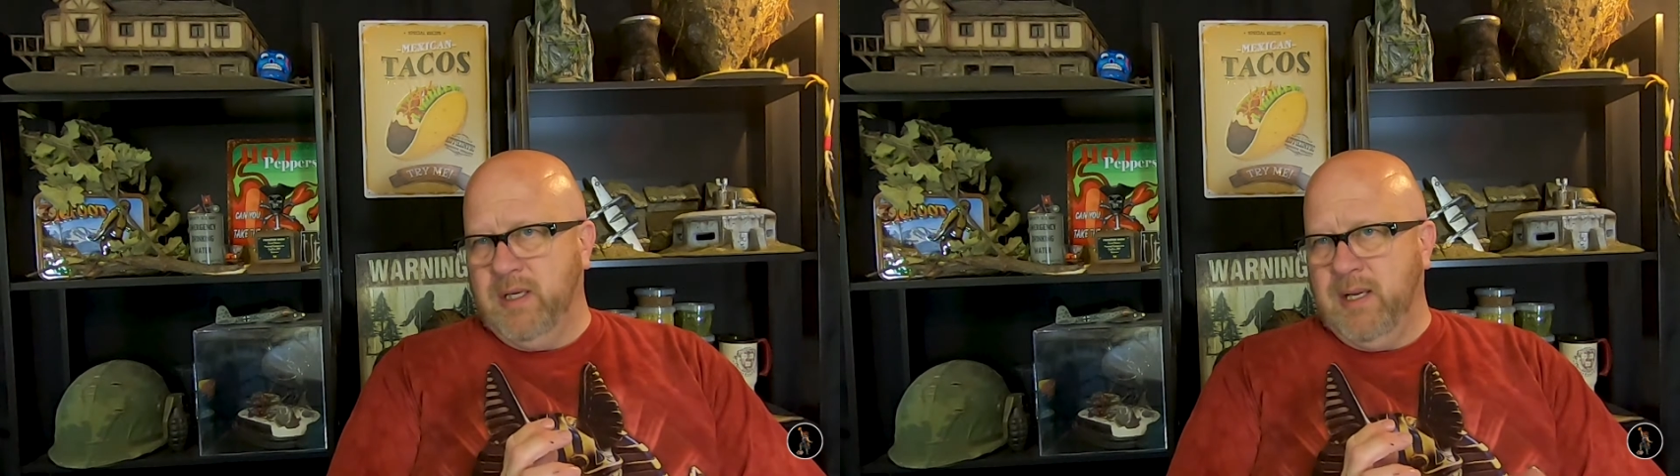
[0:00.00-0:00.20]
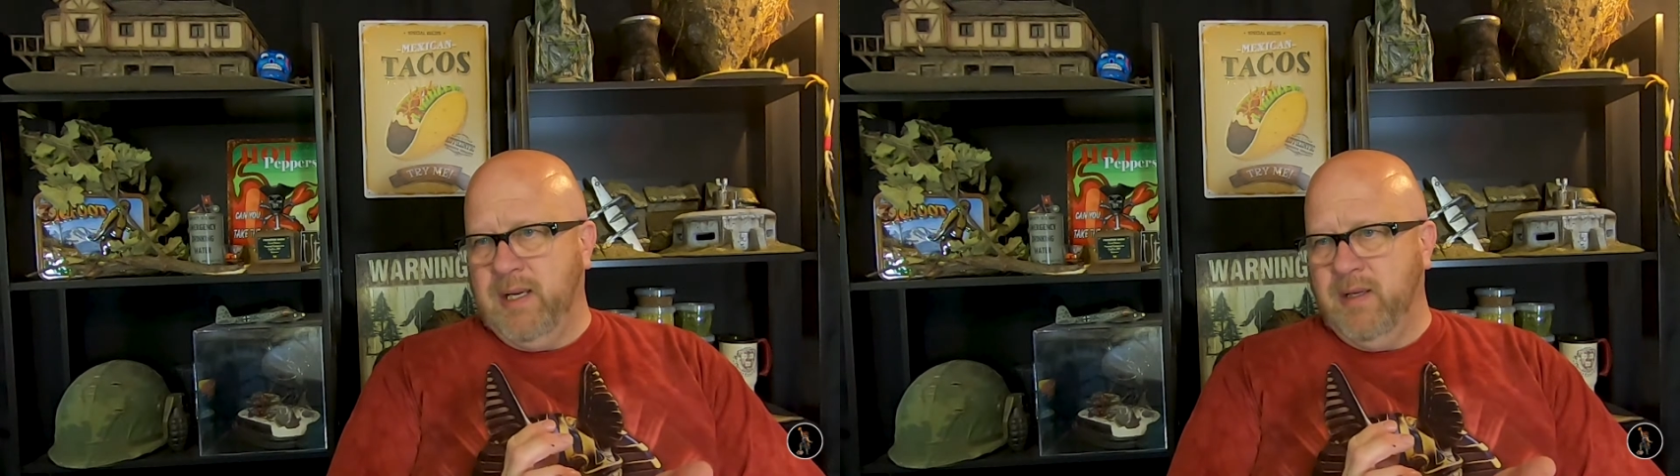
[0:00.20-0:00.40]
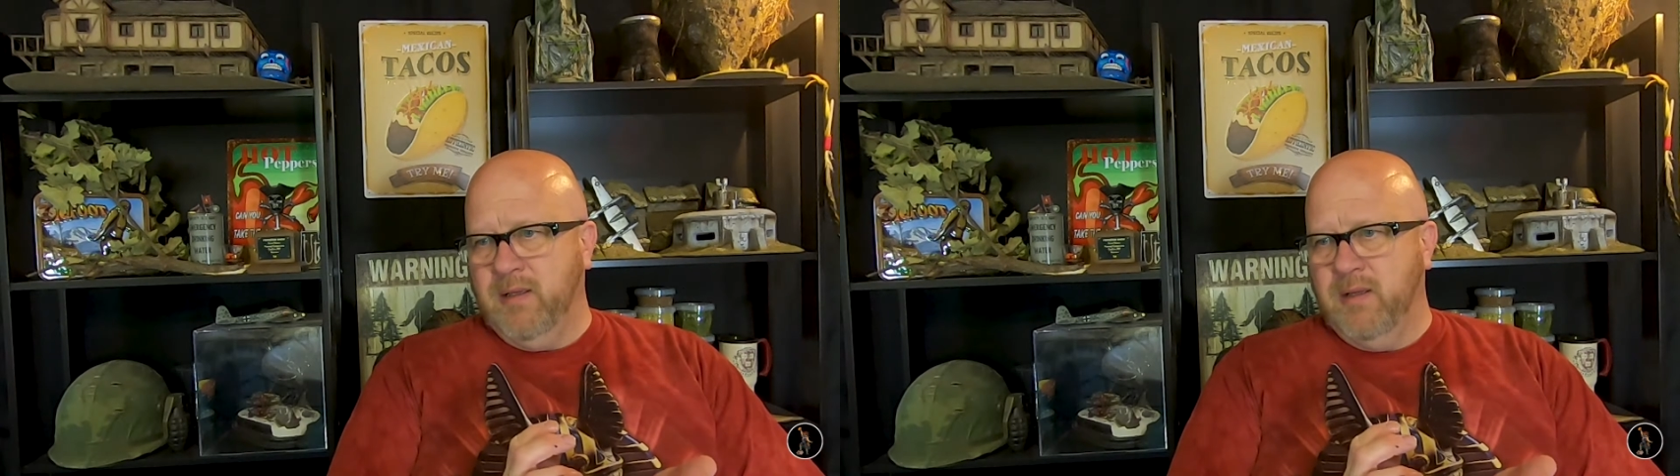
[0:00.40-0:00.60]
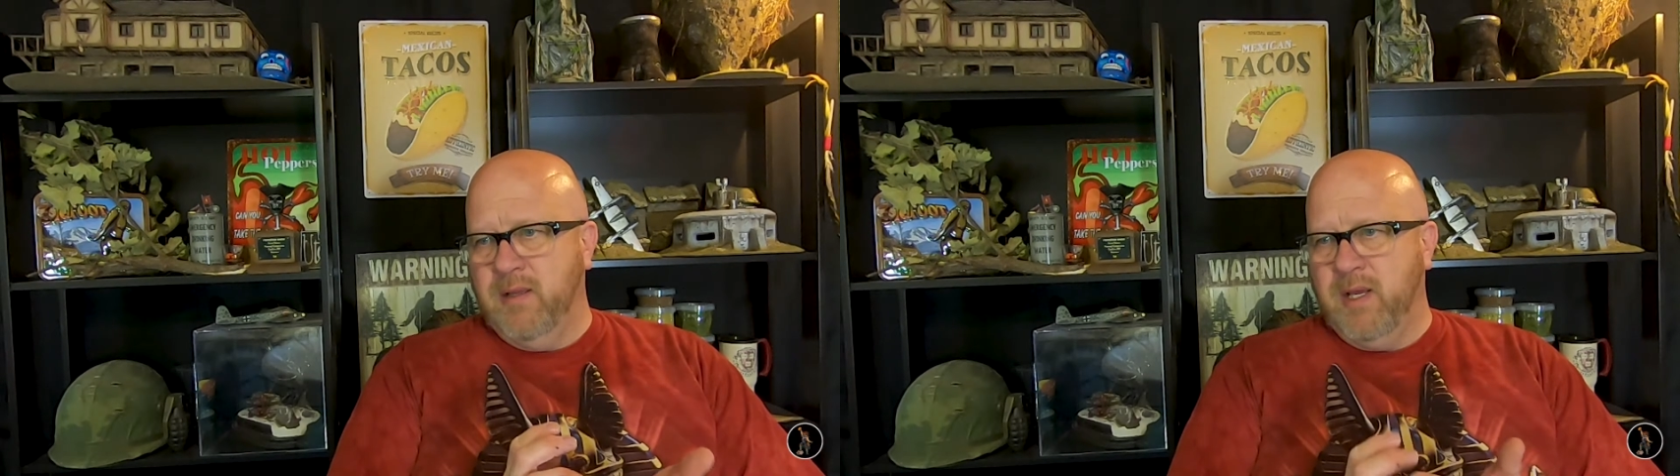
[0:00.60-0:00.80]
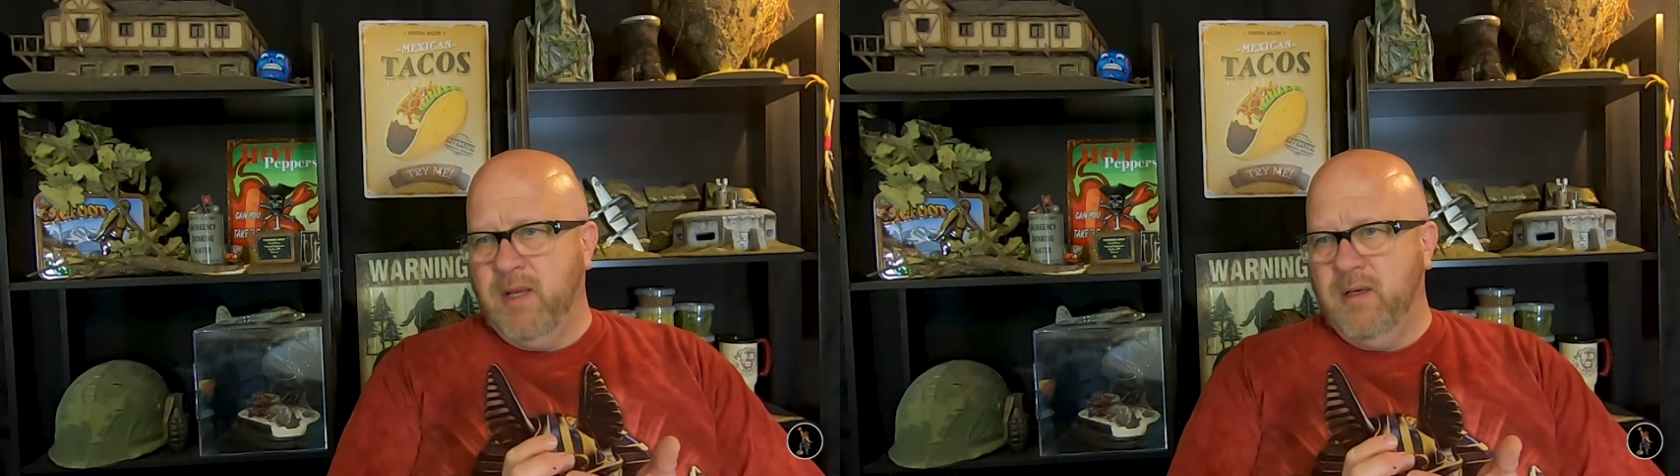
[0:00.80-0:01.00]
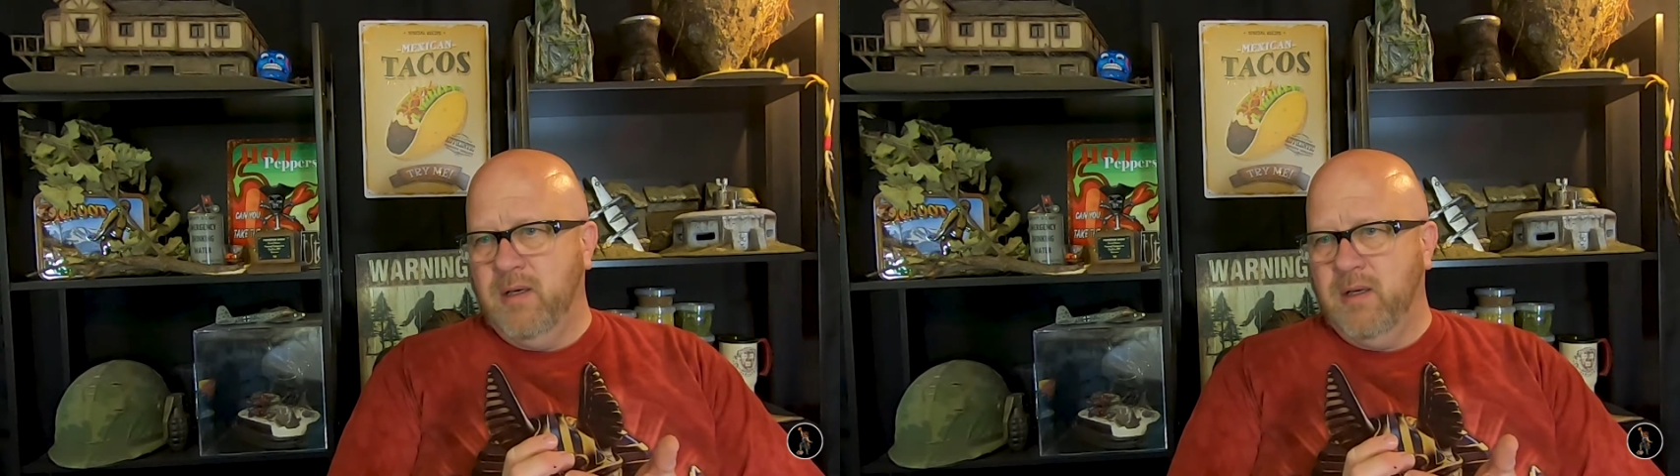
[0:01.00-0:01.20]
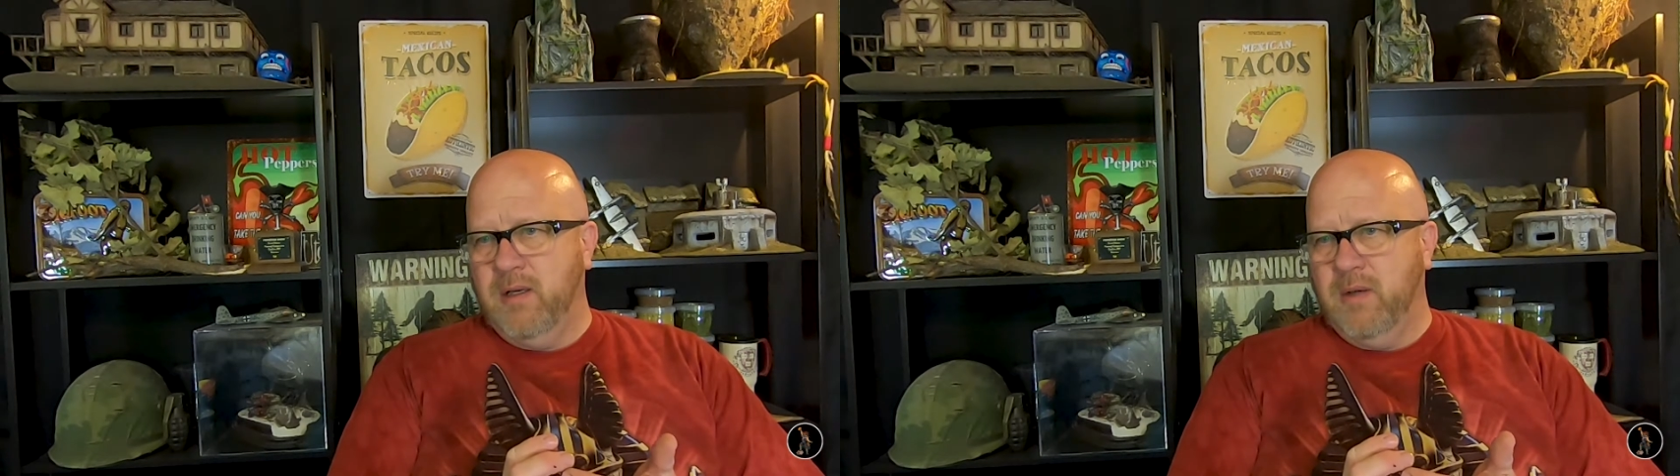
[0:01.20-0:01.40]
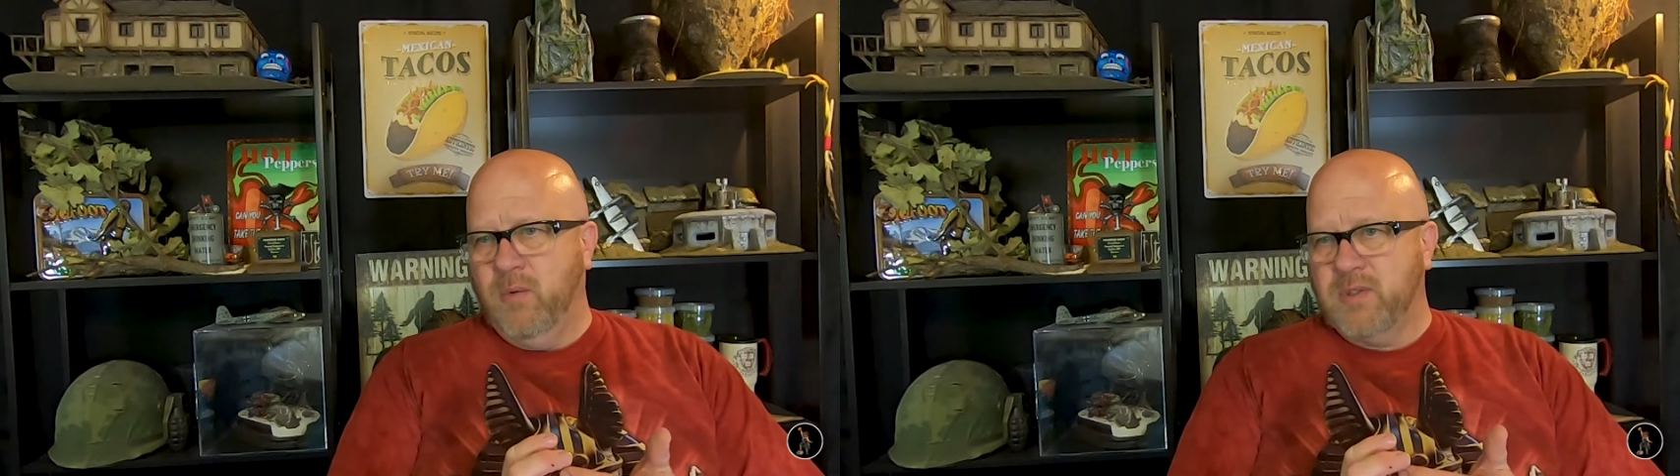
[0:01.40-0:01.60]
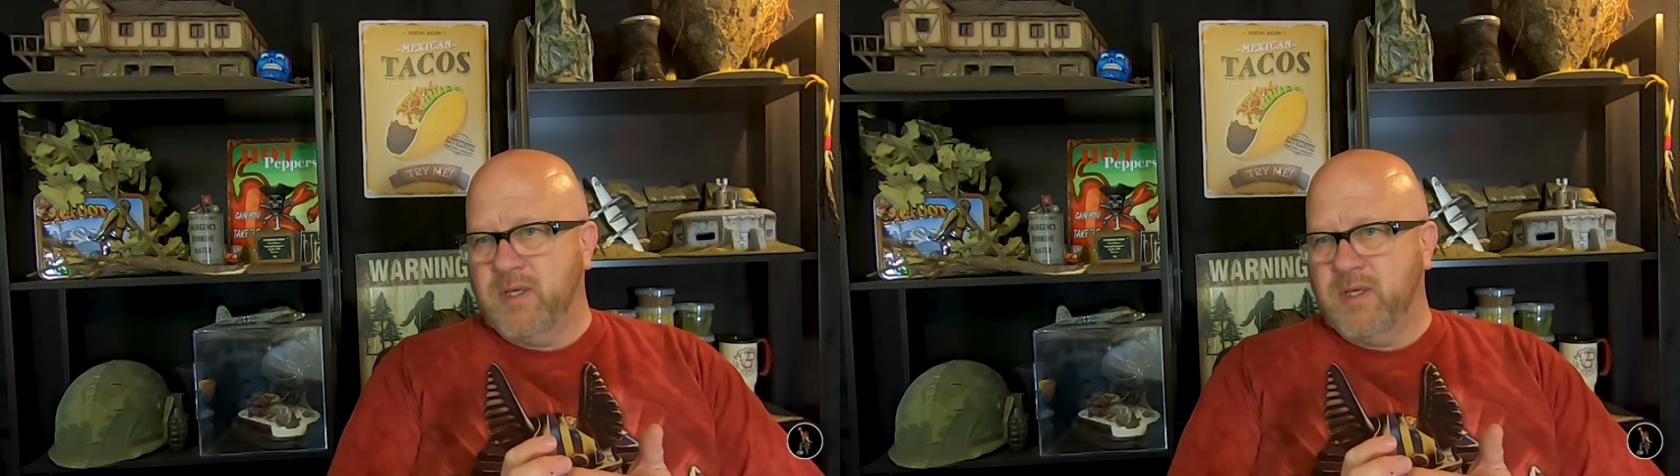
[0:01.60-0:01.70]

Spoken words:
And then once